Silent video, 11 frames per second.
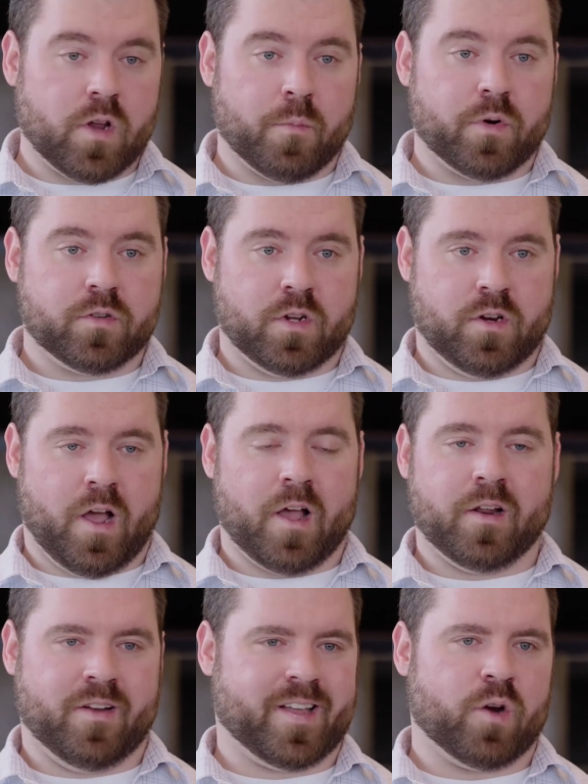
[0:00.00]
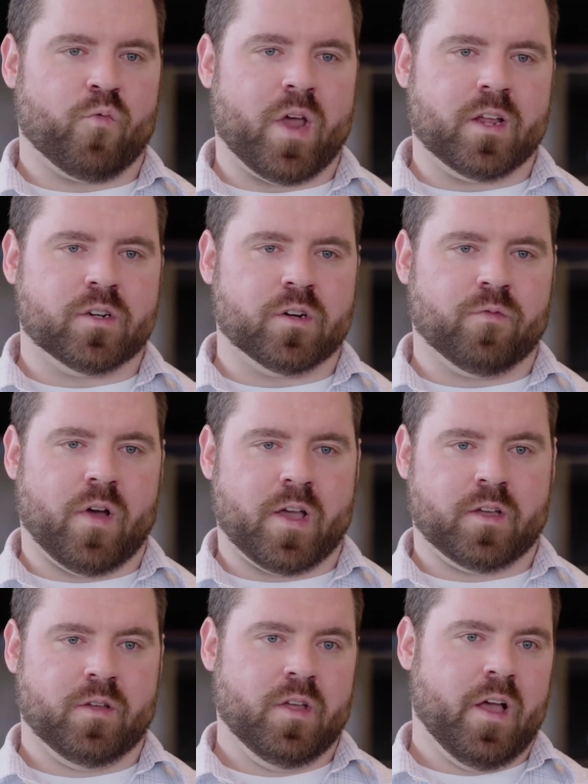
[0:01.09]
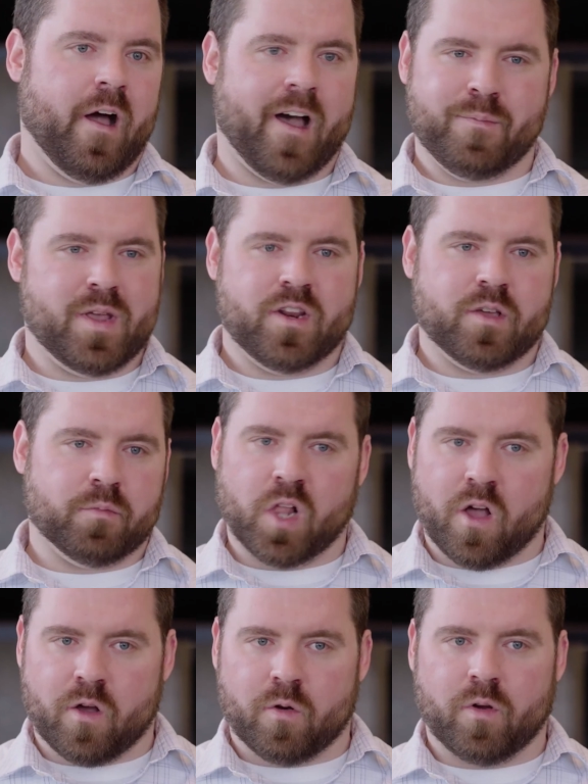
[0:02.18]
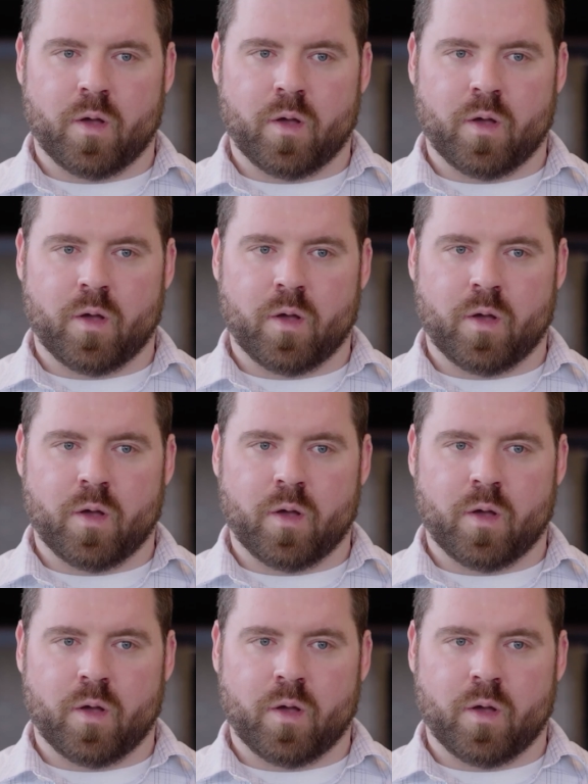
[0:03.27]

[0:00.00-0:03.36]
numbers, and not in like a range of like high, medium, low.